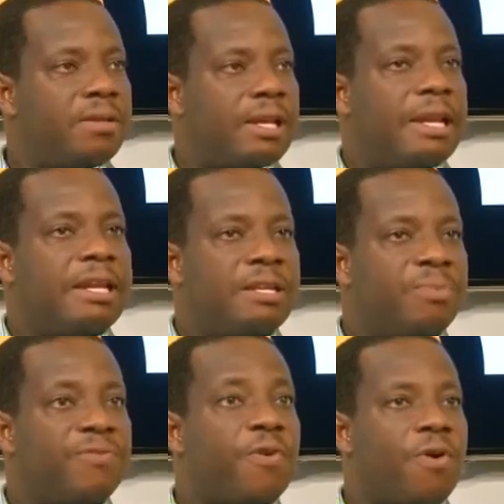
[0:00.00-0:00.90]
the lady
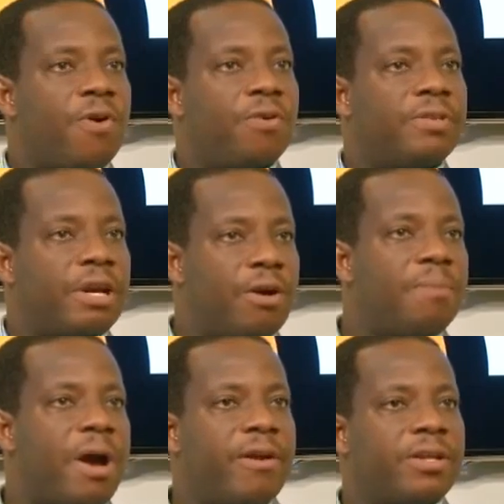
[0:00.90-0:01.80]
before they got
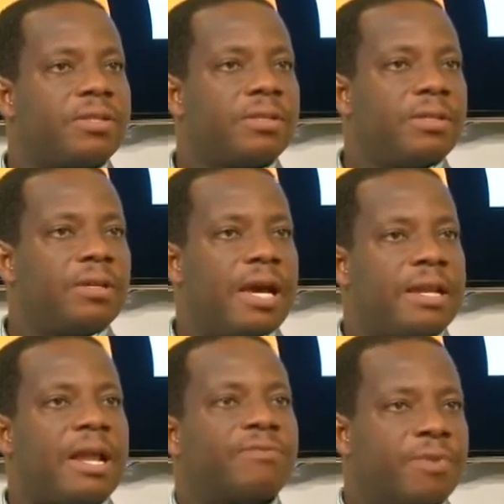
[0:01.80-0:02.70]
married.
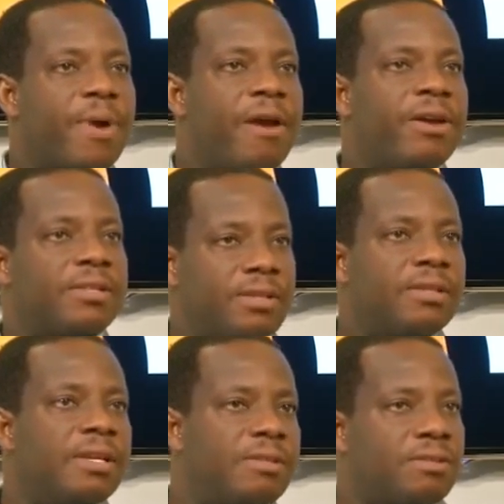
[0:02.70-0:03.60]
And after marriage
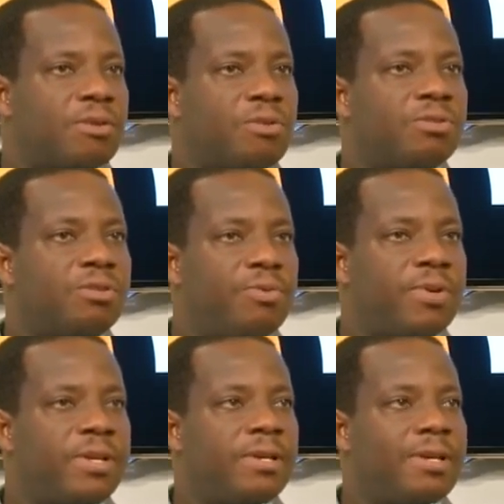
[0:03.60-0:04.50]
is still
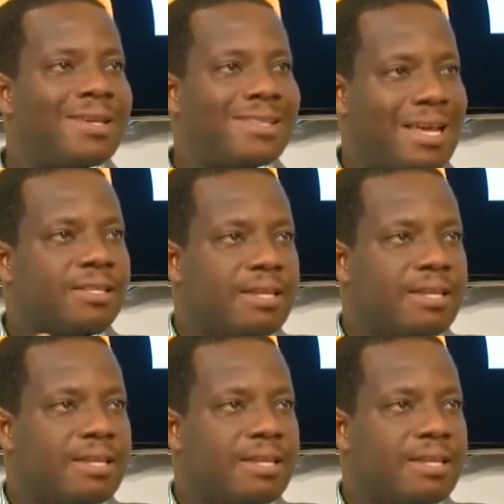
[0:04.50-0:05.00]
continuing. That's